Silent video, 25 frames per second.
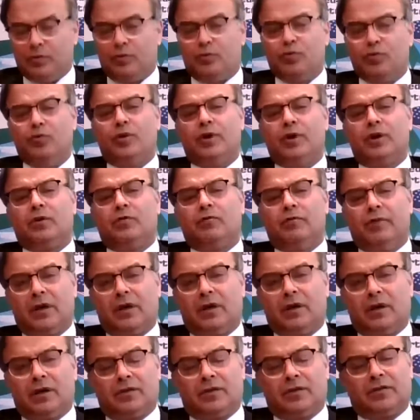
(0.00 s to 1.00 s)
do it
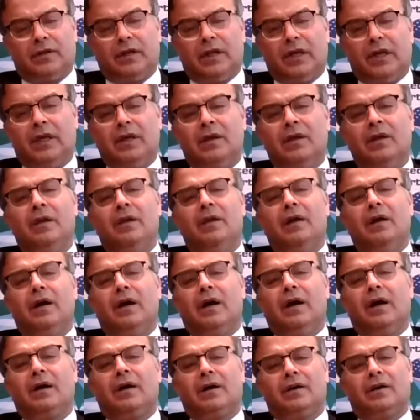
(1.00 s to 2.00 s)
vigorously,
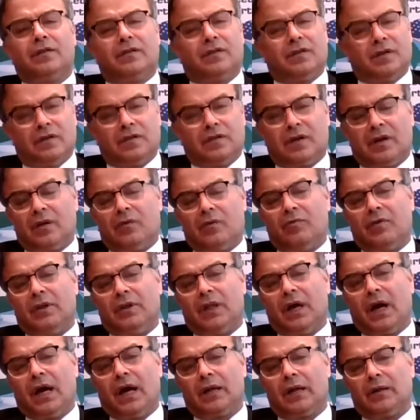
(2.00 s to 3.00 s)
consistent
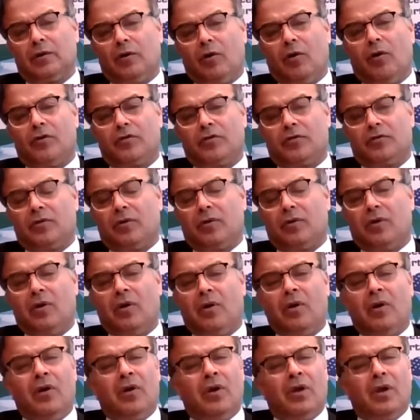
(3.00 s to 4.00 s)
with our laws,
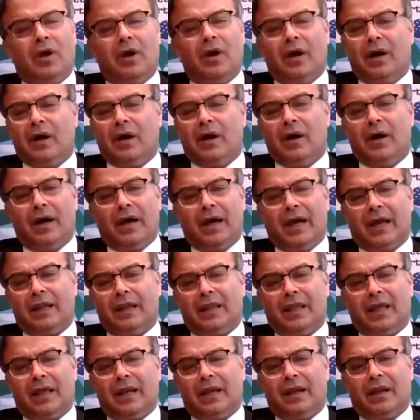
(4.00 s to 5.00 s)

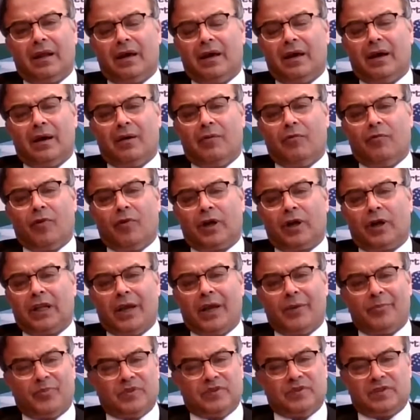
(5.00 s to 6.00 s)
and then what
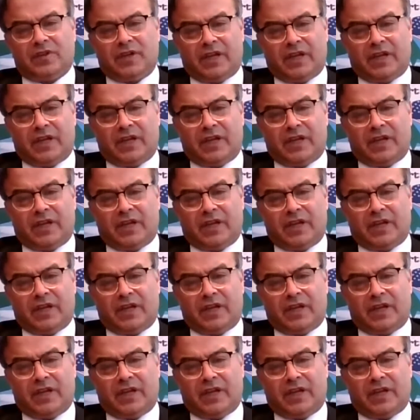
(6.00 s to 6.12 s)
happens